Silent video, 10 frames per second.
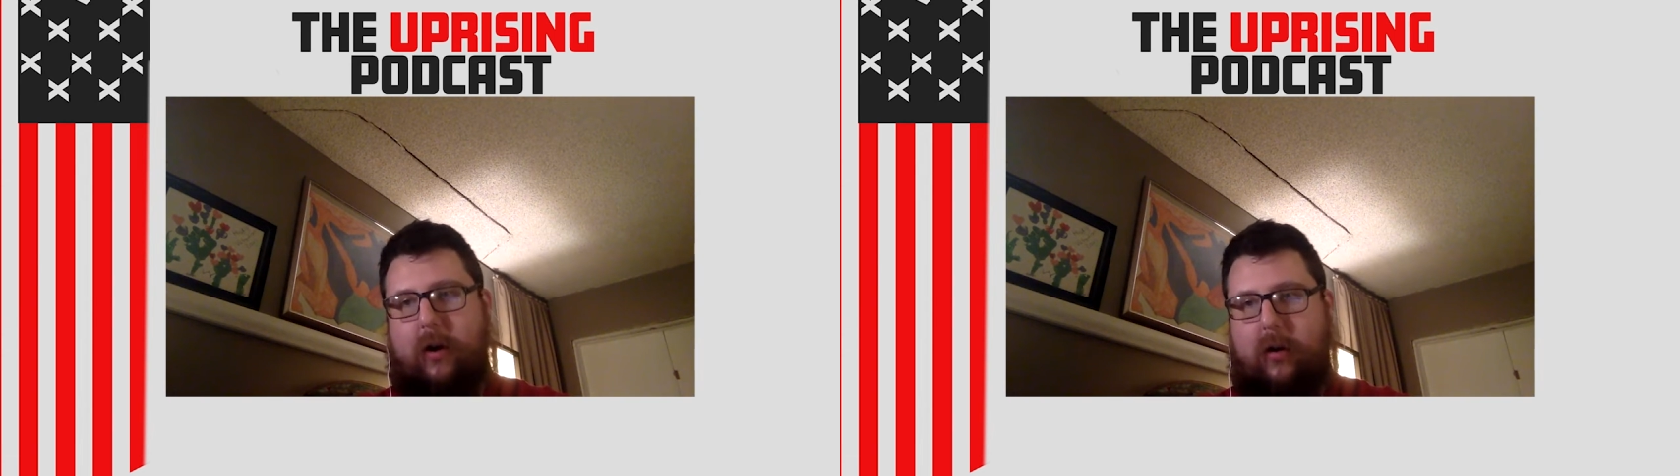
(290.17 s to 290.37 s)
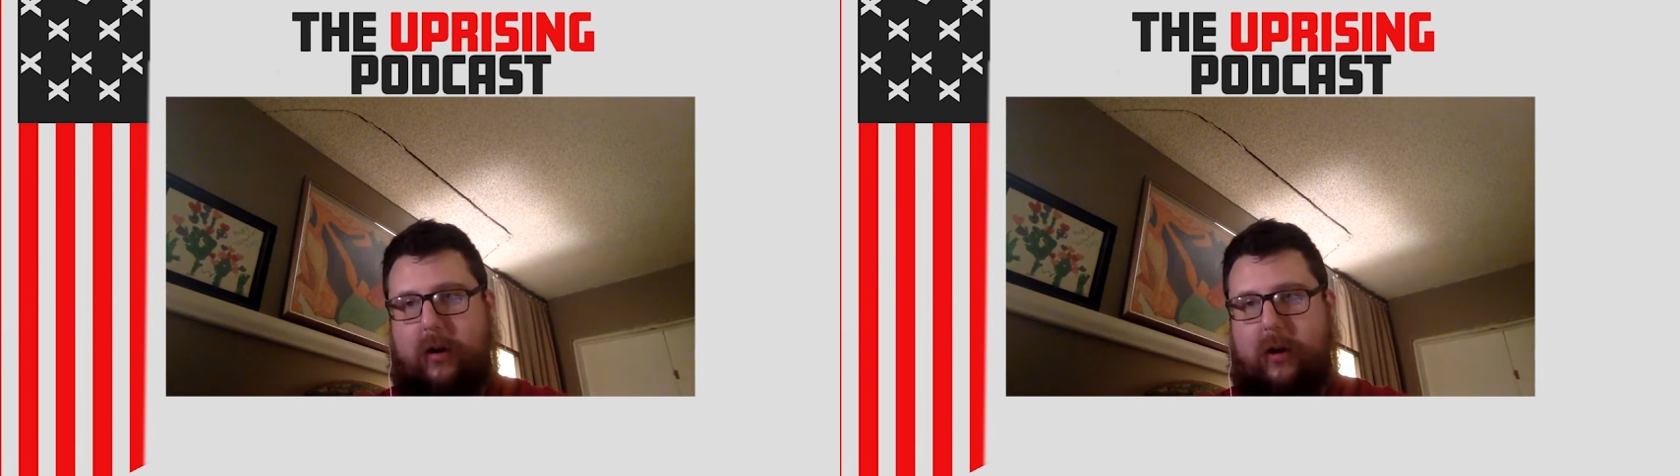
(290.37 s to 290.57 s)

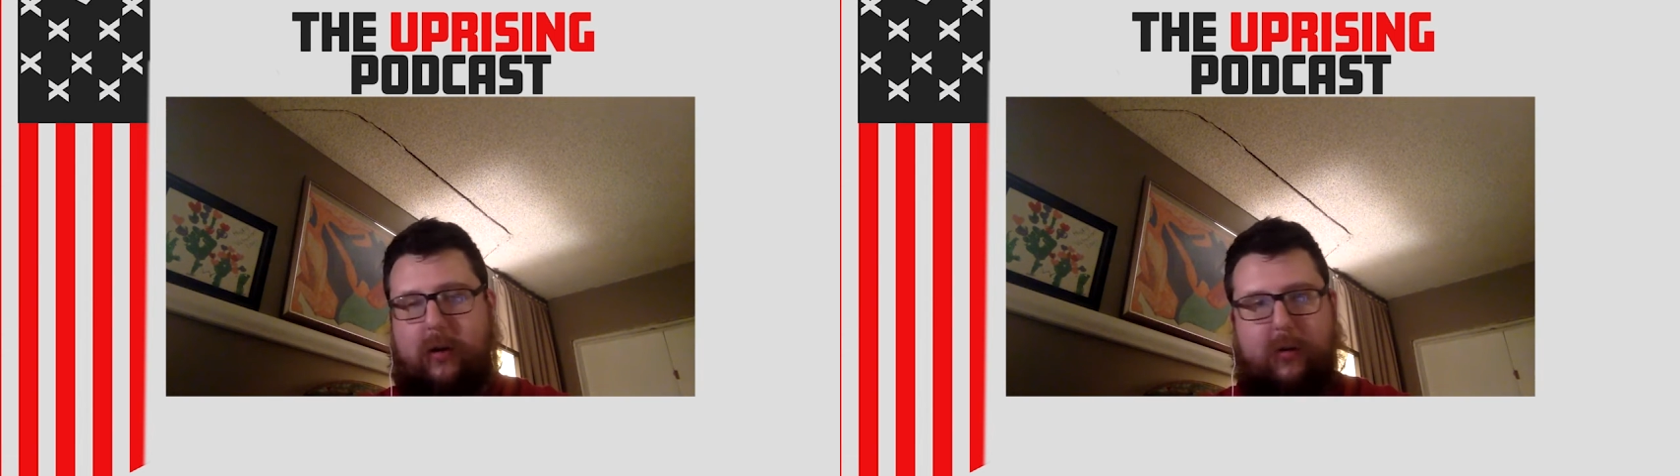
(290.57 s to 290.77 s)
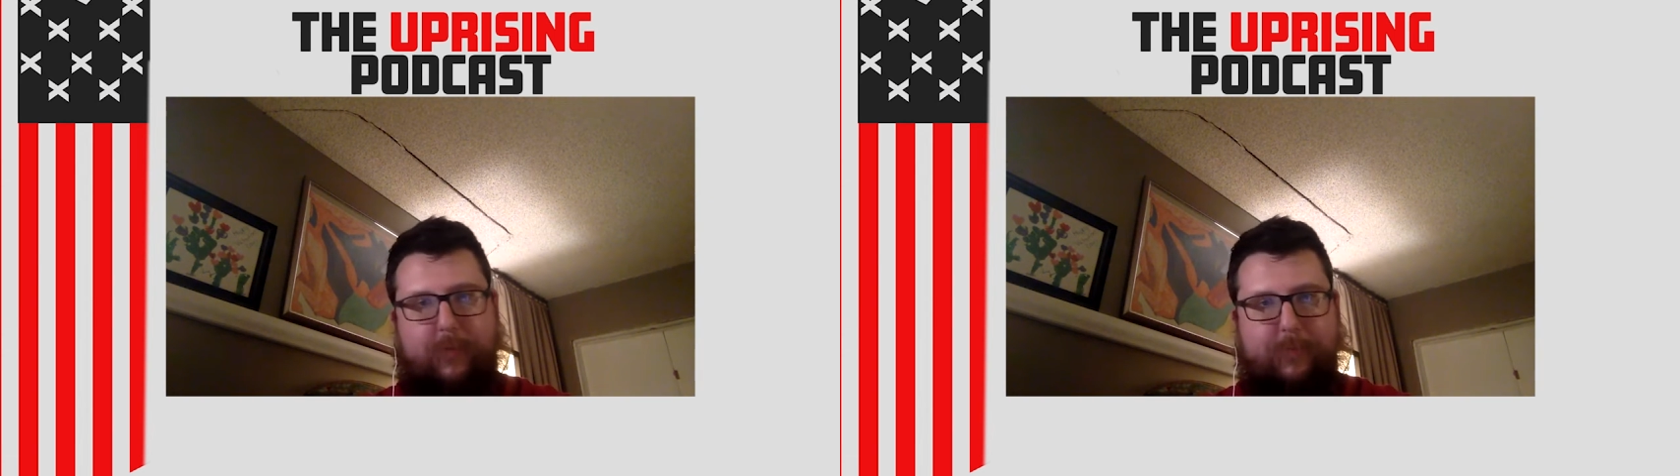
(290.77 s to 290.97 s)
early
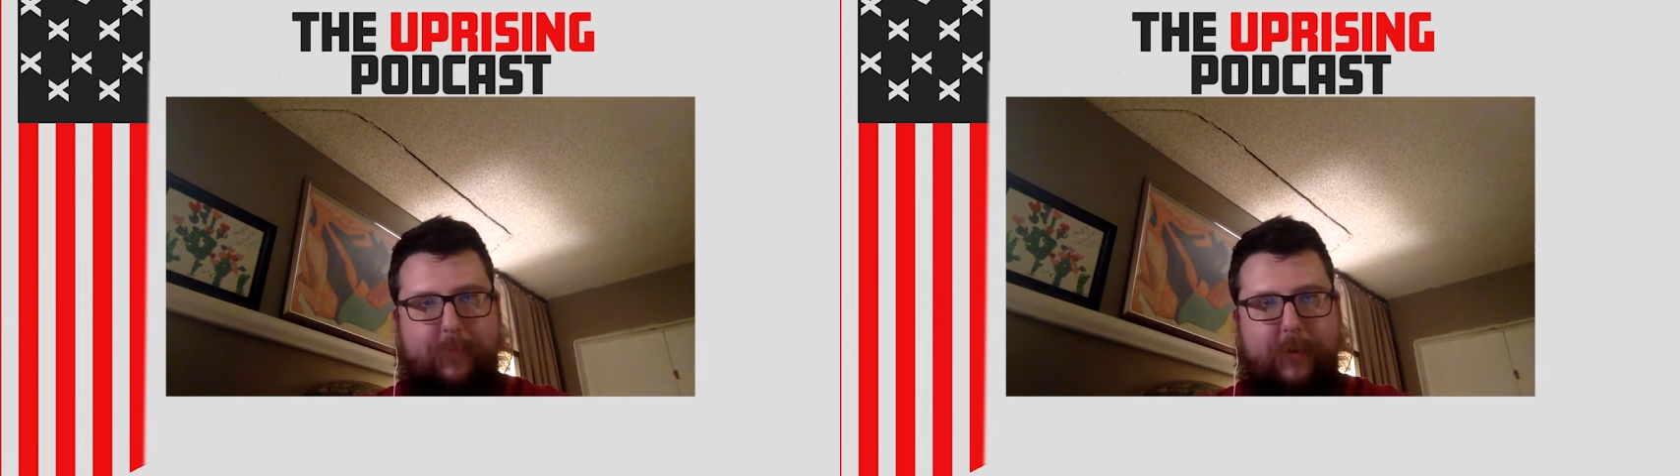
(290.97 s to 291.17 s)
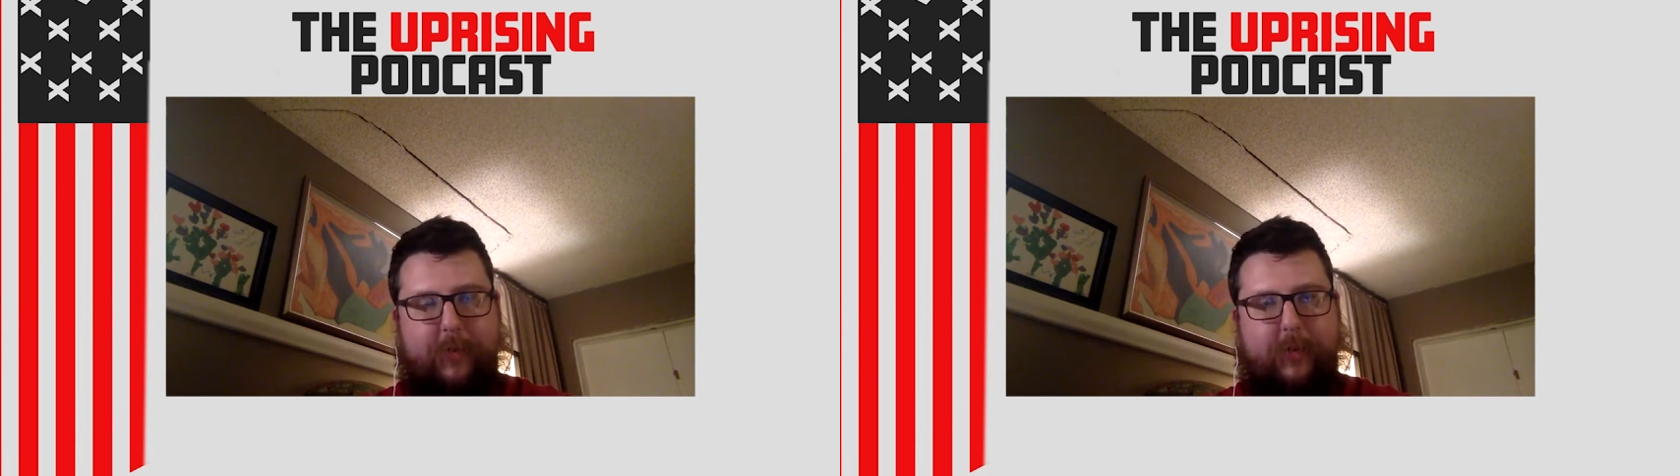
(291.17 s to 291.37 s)
or
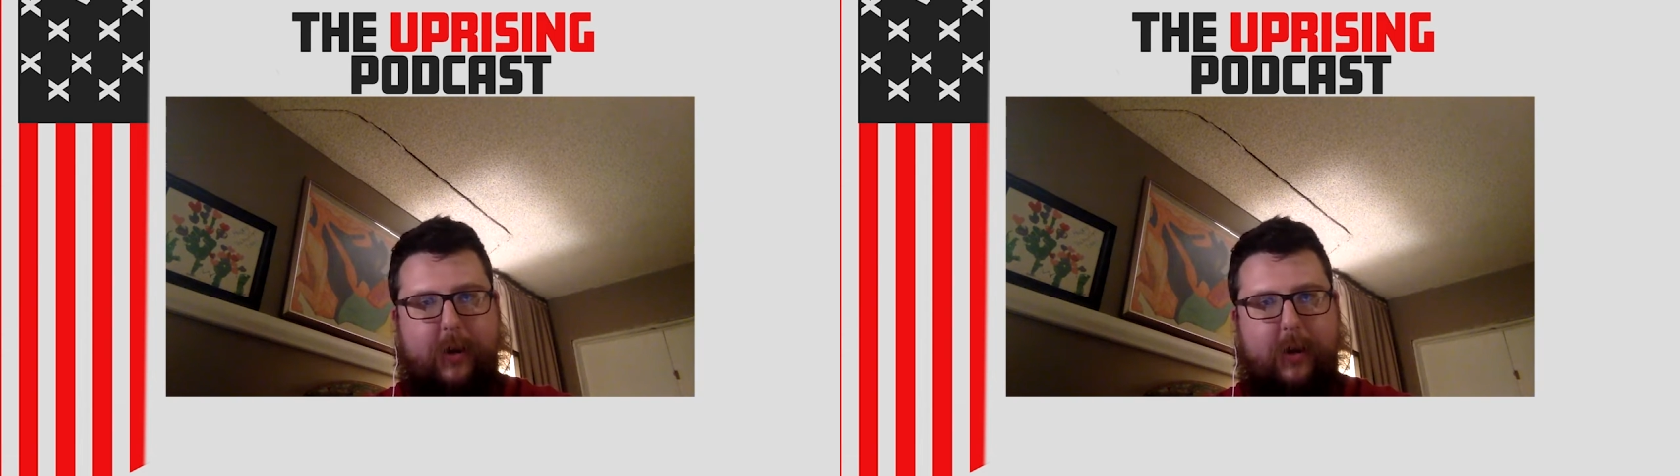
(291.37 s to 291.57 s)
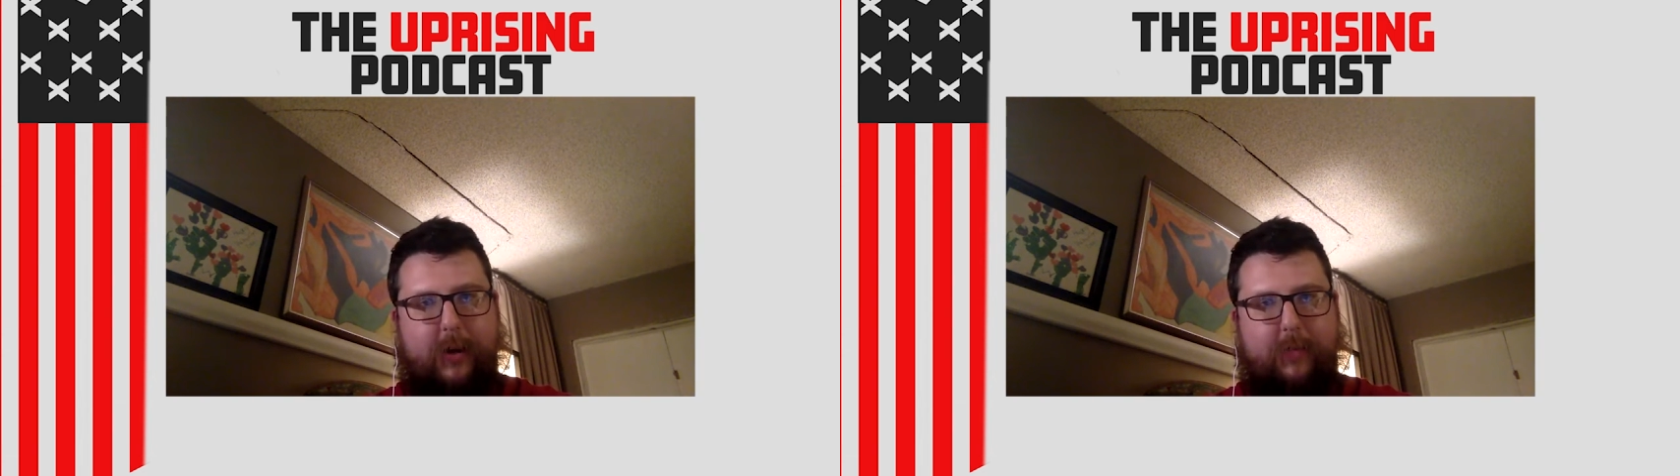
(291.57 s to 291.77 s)
everything,